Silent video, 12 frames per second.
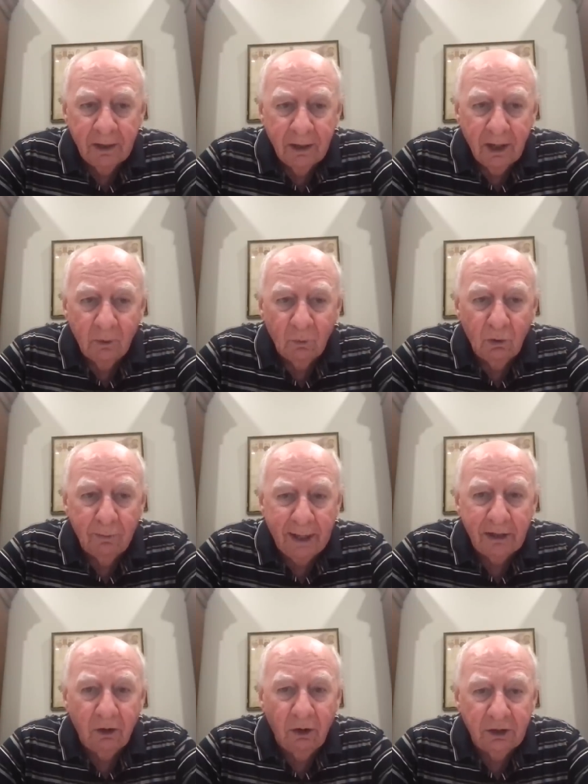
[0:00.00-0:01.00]
uh, will
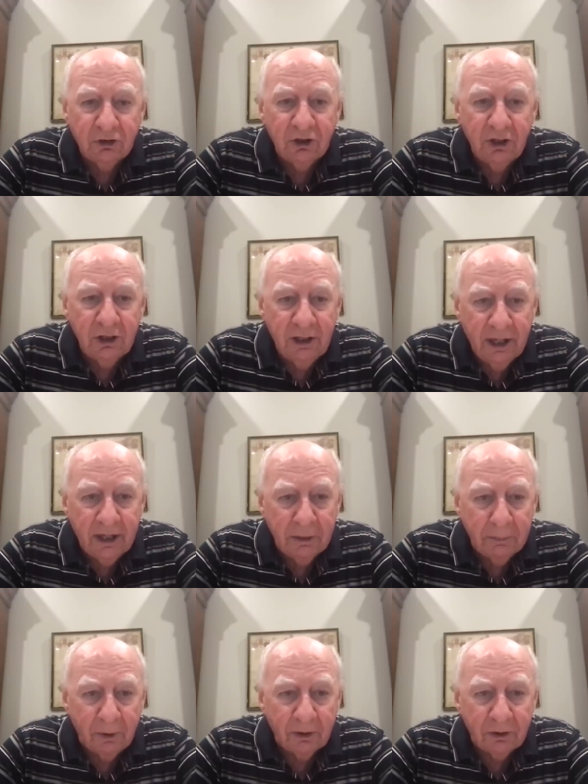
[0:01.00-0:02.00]
make IgE
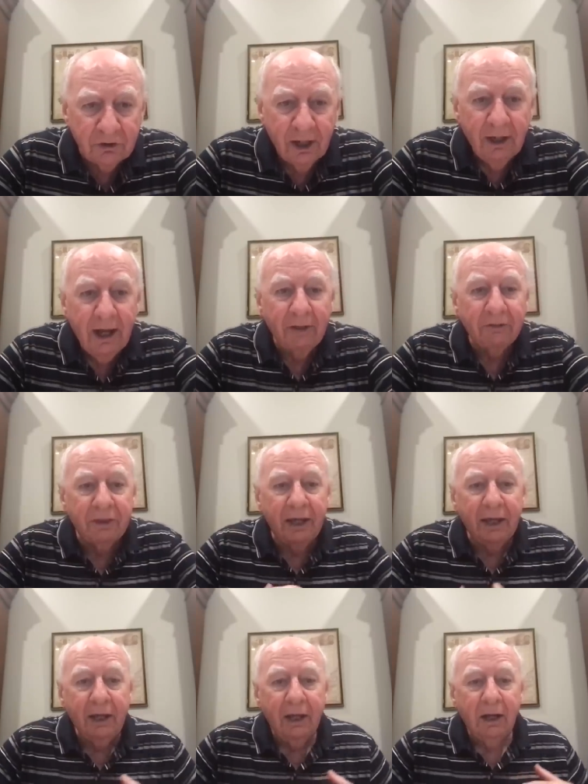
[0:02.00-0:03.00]
antibodies, and
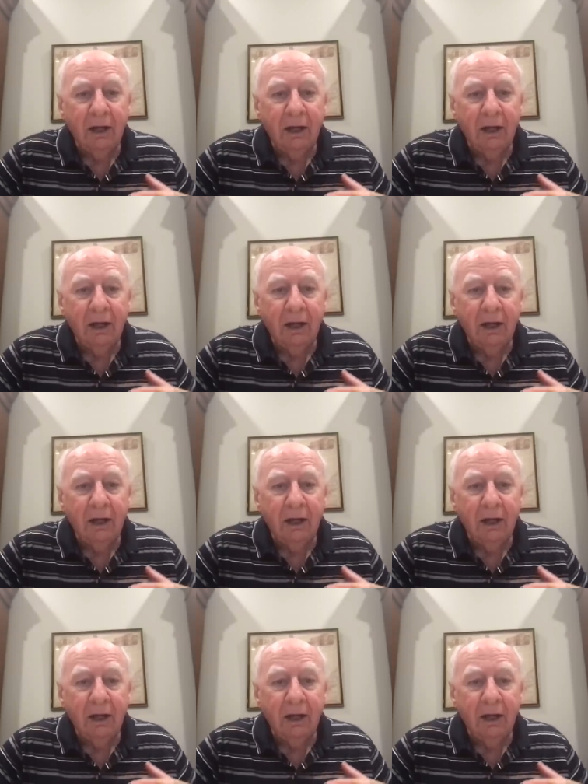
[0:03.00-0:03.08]
they're